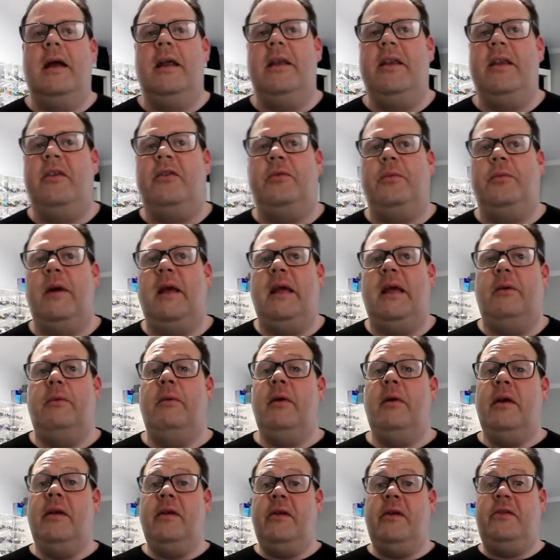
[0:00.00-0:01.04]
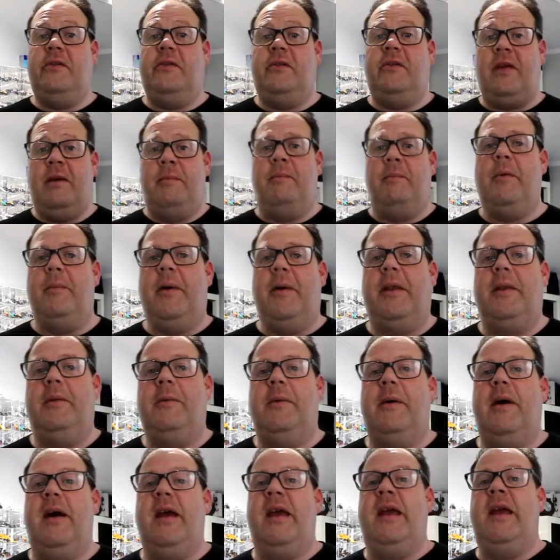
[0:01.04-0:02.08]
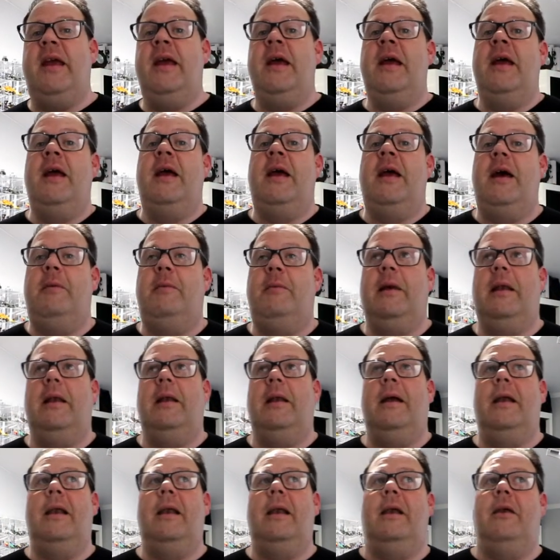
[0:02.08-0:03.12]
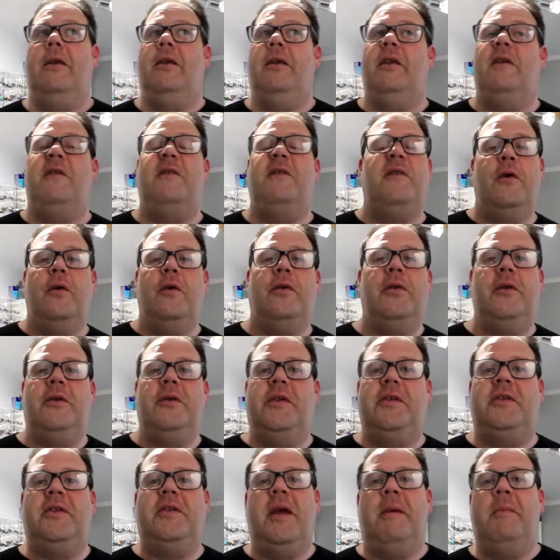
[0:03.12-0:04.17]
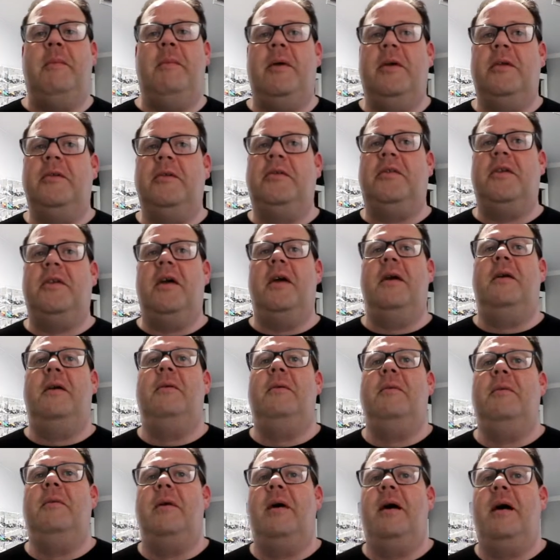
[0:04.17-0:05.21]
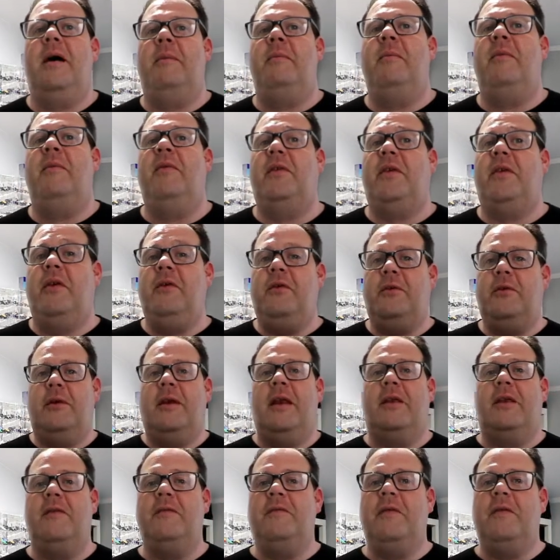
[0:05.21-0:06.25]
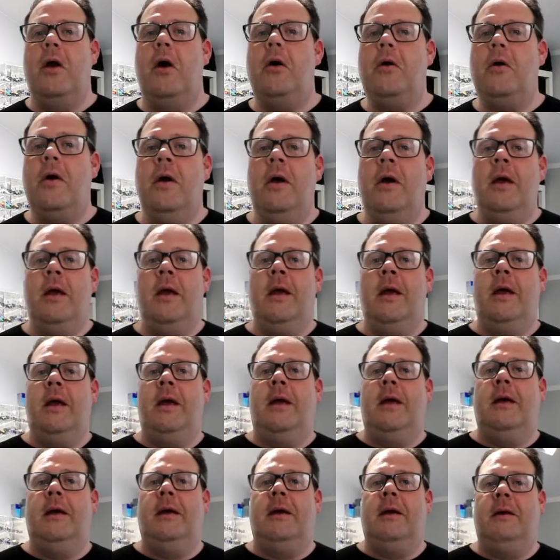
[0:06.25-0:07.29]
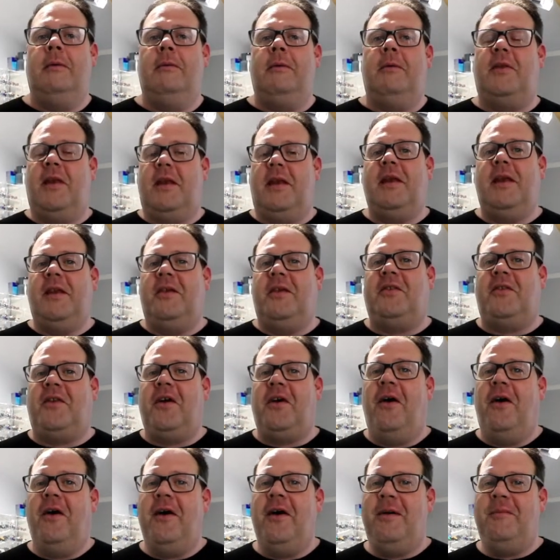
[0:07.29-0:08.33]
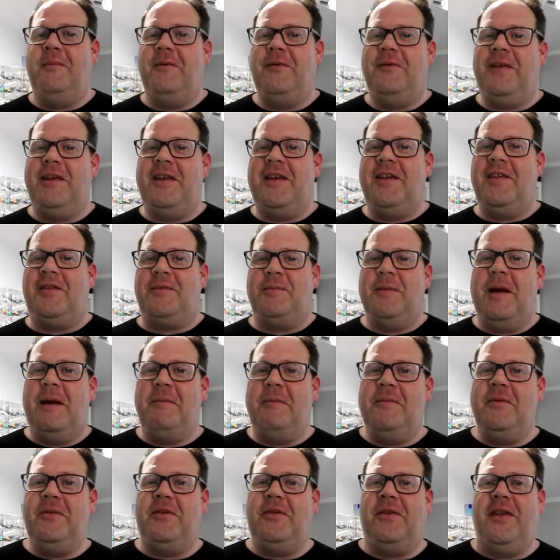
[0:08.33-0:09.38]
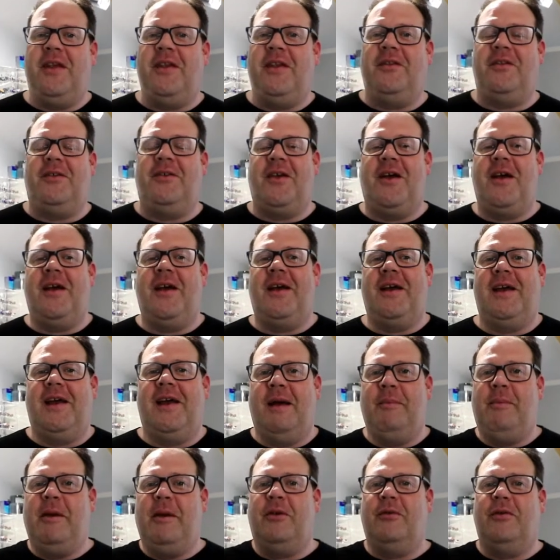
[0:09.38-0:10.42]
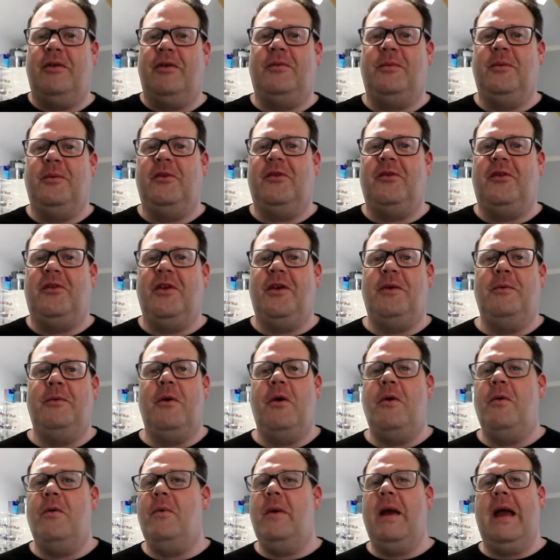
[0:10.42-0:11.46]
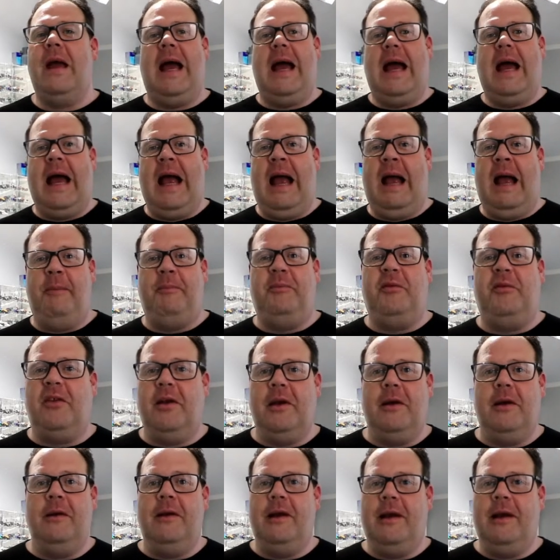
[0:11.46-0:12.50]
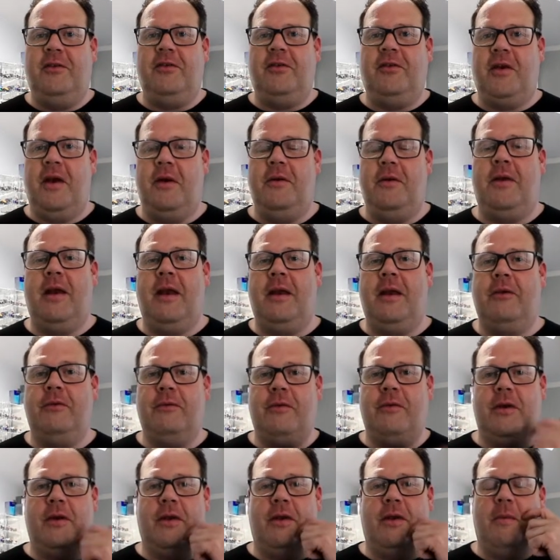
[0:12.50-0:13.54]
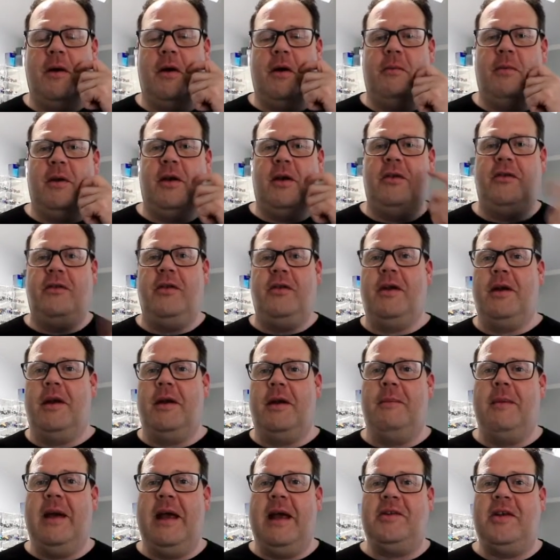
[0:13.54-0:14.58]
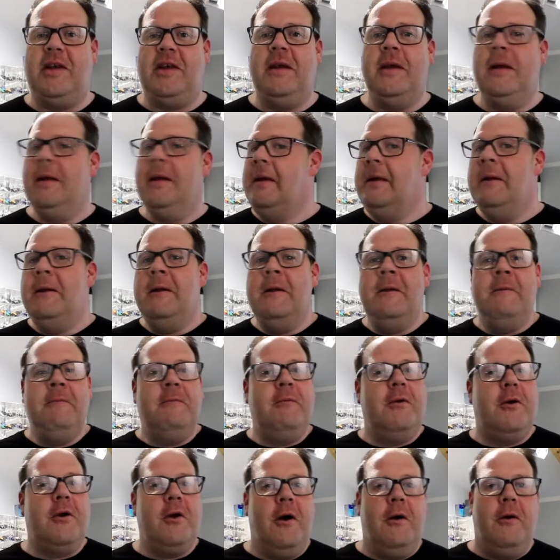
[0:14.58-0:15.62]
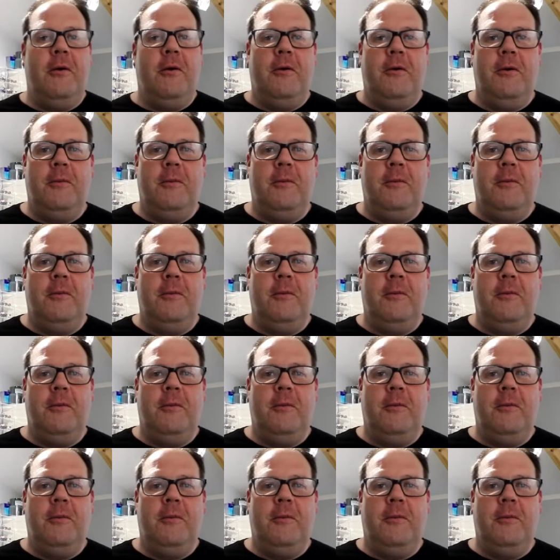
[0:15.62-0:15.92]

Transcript: this week. We're in December, by the way, and we're like on the 4th of December, so if I don't do another vlog within this time, within this month, it's happy Christmas to you all. We're absolutely snowed under at the moment, as you can imagine. We've got